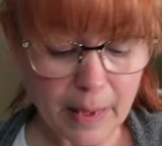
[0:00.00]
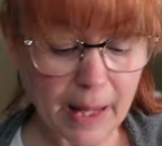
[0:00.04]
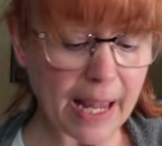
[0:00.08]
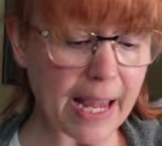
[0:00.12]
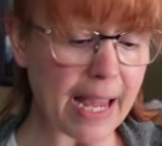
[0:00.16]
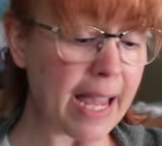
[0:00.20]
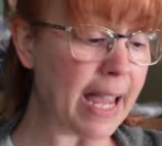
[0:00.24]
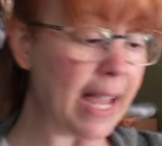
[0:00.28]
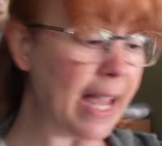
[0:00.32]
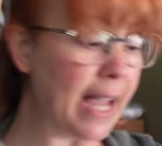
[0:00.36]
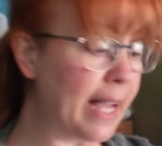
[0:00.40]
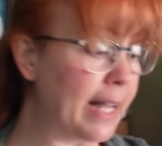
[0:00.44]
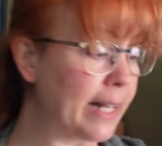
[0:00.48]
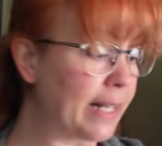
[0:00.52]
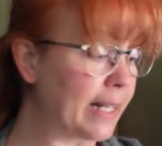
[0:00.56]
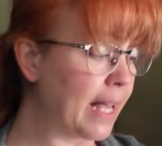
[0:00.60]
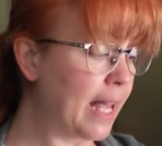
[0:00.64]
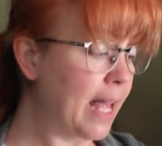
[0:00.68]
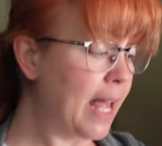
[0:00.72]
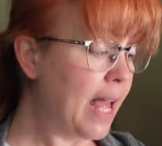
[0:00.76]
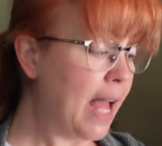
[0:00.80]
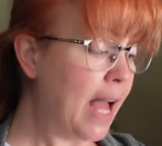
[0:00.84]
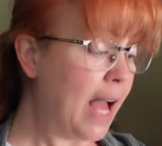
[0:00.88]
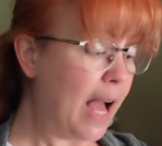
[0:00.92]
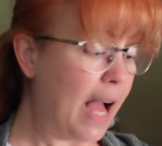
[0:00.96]
and
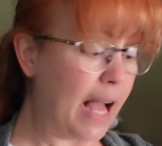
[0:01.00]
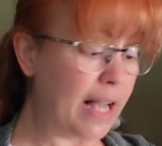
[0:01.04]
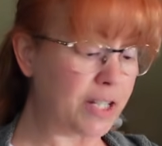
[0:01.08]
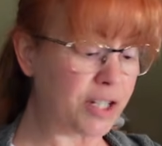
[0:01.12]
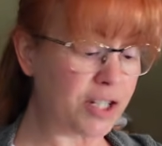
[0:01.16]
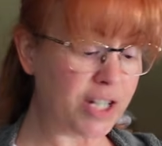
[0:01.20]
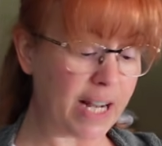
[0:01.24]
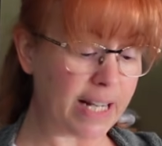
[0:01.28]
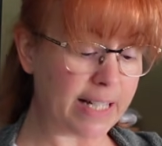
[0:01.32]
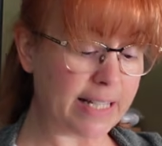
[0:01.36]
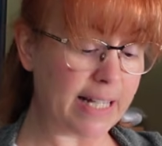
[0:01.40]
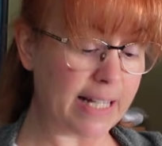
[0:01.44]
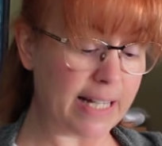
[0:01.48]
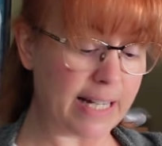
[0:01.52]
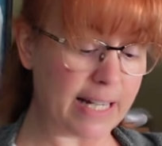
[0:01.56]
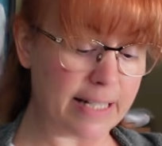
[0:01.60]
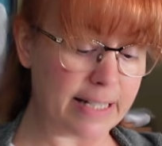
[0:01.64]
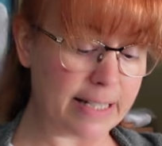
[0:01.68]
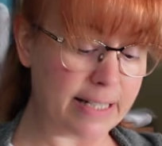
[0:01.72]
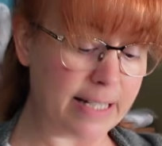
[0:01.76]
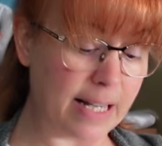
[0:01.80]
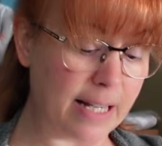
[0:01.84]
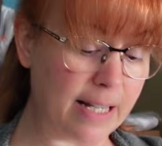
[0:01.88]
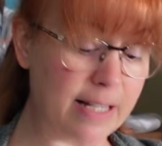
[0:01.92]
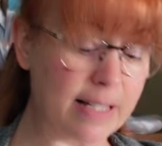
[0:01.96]
I checked it.
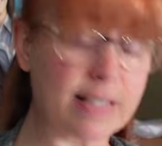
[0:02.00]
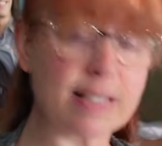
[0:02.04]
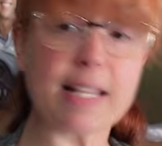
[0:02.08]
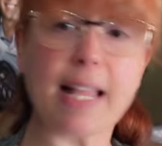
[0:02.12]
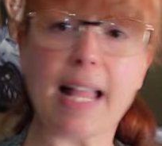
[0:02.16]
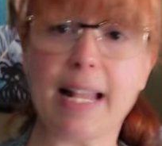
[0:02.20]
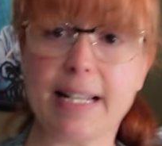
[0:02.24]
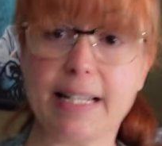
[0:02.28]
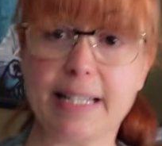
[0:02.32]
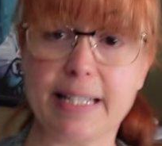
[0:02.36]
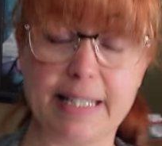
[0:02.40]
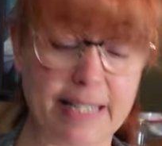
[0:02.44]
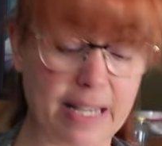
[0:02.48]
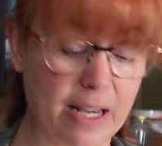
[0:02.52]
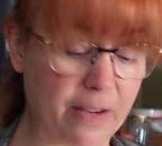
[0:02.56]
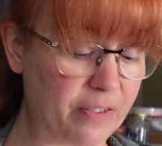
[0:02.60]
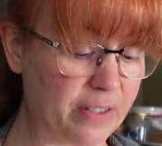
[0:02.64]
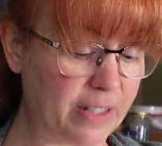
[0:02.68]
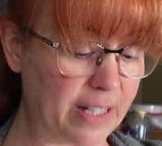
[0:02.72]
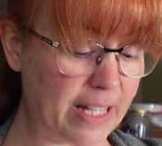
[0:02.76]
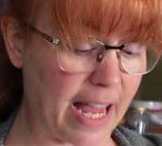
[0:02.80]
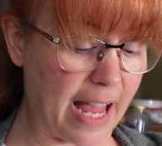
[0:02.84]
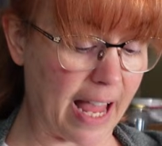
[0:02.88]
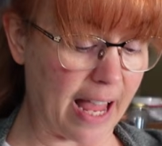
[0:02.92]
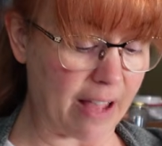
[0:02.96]
It does
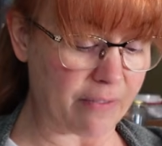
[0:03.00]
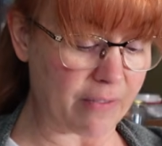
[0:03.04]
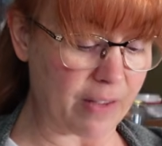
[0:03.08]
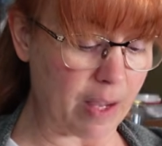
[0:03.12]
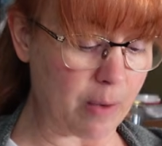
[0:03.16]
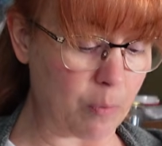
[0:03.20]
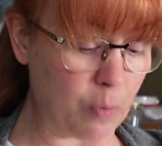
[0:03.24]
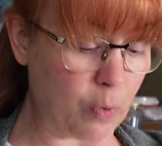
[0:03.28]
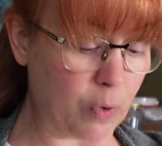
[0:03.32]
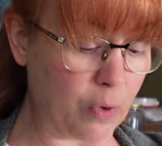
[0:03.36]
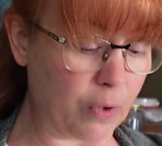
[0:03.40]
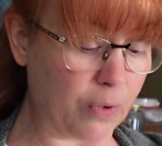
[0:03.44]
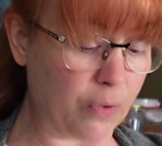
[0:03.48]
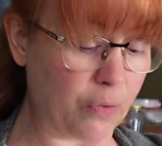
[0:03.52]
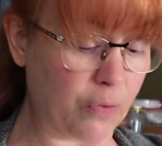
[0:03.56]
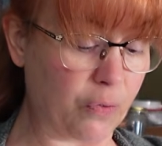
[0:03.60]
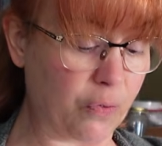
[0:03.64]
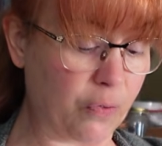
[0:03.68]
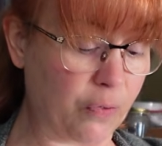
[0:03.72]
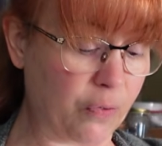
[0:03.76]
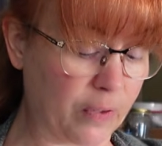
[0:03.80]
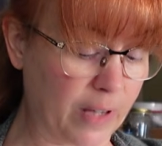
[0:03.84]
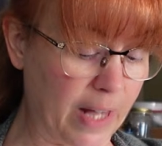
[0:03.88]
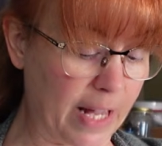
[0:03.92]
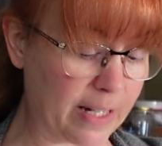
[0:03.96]
definitely have a more
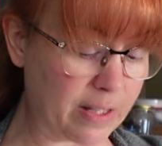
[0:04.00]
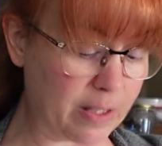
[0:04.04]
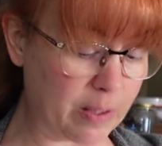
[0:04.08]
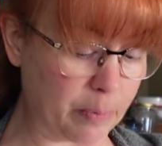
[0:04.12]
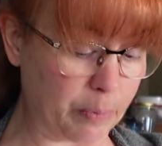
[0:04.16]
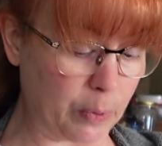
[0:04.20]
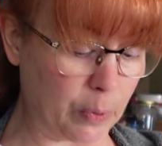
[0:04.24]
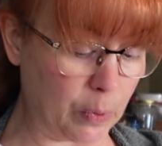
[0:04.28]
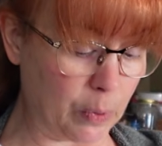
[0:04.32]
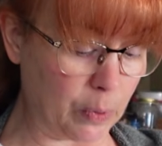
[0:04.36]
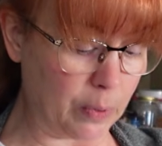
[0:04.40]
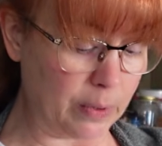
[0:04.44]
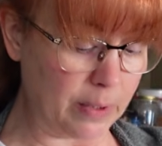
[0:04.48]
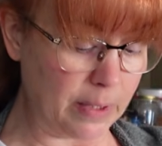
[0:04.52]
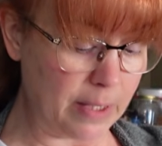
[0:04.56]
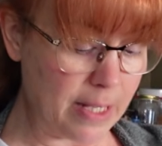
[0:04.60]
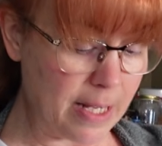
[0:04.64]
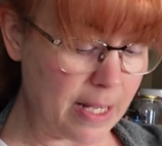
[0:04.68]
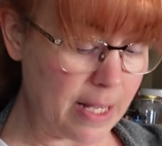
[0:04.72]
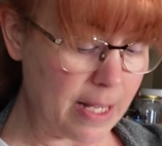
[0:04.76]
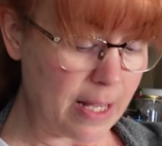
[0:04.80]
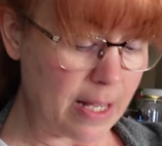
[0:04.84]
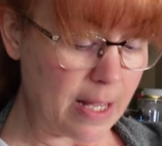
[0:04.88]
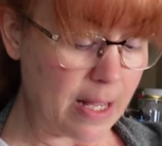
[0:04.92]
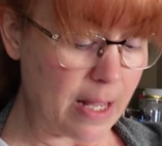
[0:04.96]
flexible
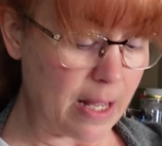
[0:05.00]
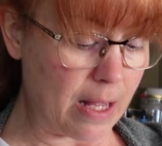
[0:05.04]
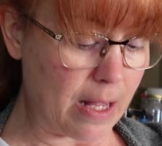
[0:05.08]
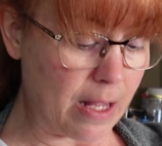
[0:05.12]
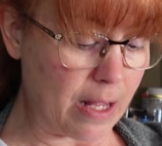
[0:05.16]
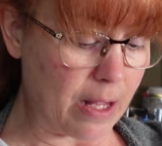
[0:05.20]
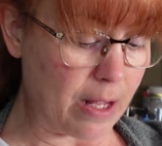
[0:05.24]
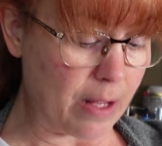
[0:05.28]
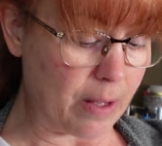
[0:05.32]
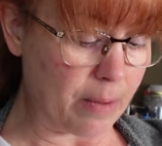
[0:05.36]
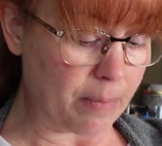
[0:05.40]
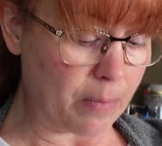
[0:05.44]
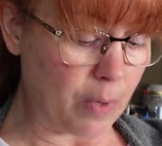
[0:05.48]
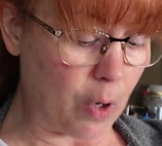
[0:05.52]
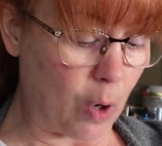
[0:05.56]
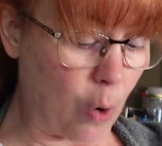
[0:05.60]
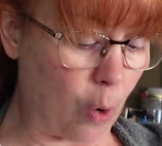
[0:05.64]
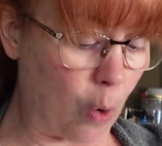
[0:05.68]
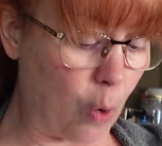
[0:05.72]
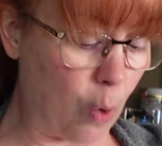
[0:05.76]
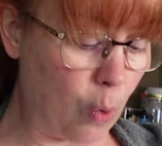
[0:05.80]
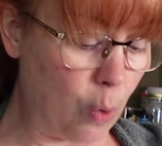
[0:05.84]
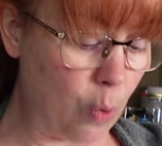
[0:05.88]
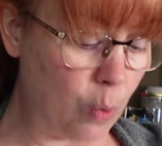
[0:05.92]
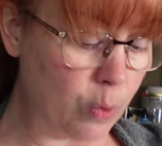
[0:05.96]

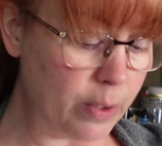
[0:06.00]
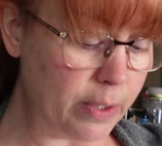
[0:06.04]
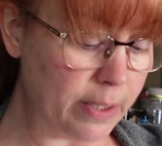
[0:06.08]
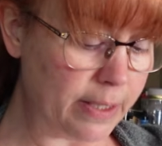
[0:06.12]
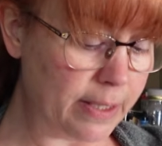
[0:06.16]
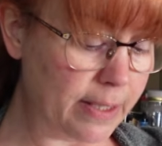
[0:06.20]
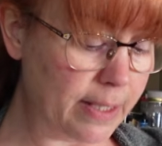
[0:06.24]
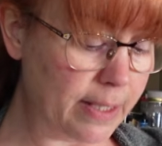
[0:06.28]
hold.